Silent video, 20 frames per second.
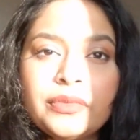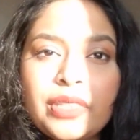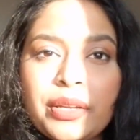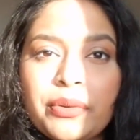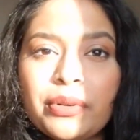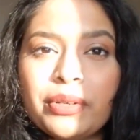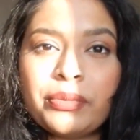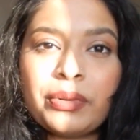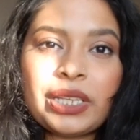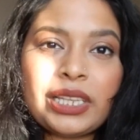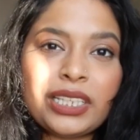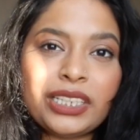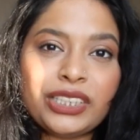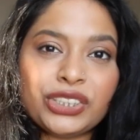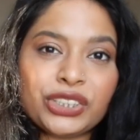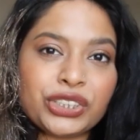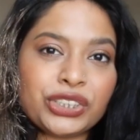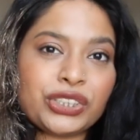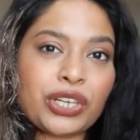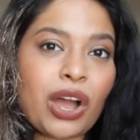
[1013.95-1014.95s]
They were really
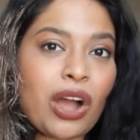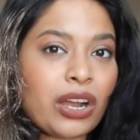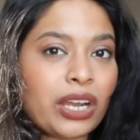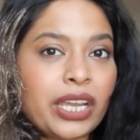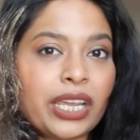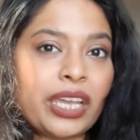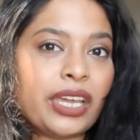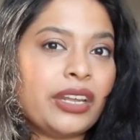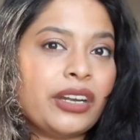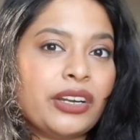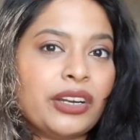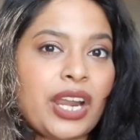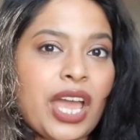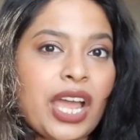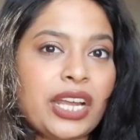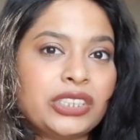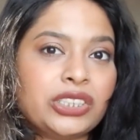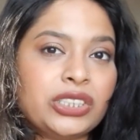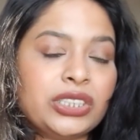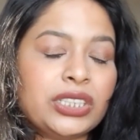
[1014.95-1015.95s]
just talking
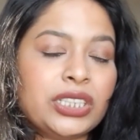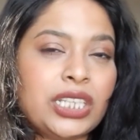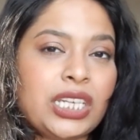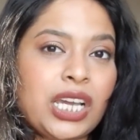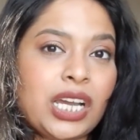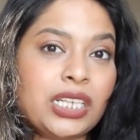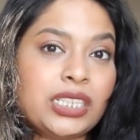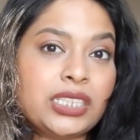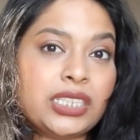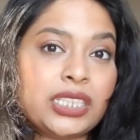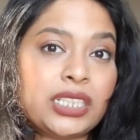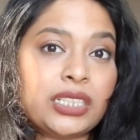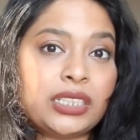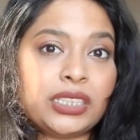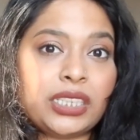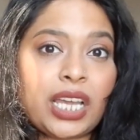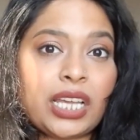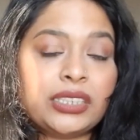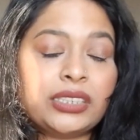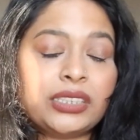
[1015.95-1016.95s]
internationally until
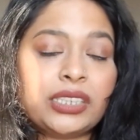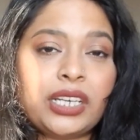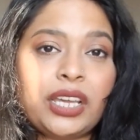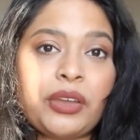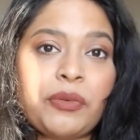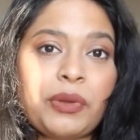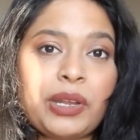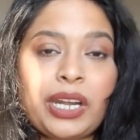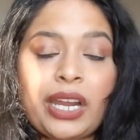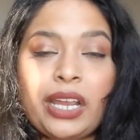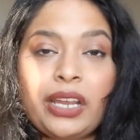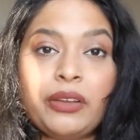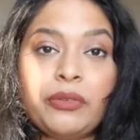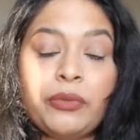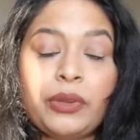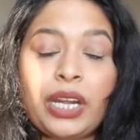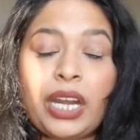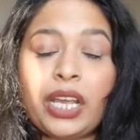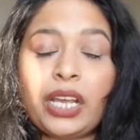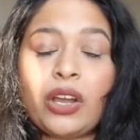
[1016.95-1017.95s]
yesterday
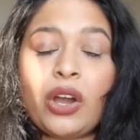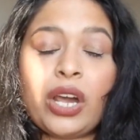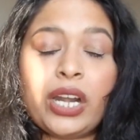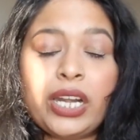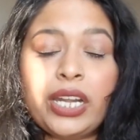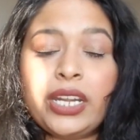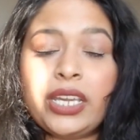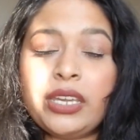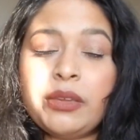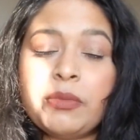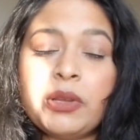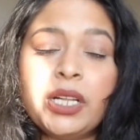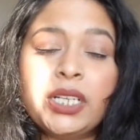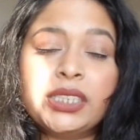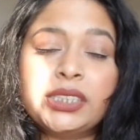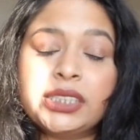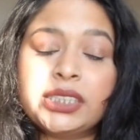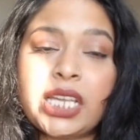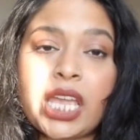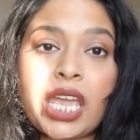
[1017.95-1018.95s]
when I got an
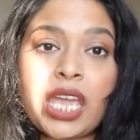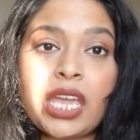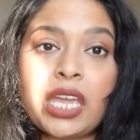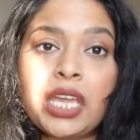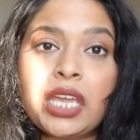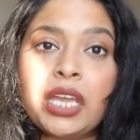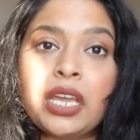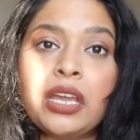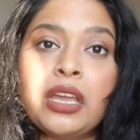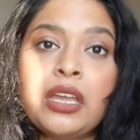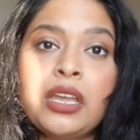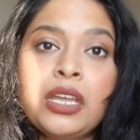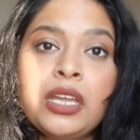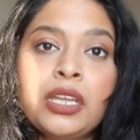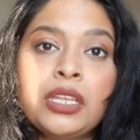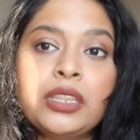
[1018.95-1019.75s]
email saying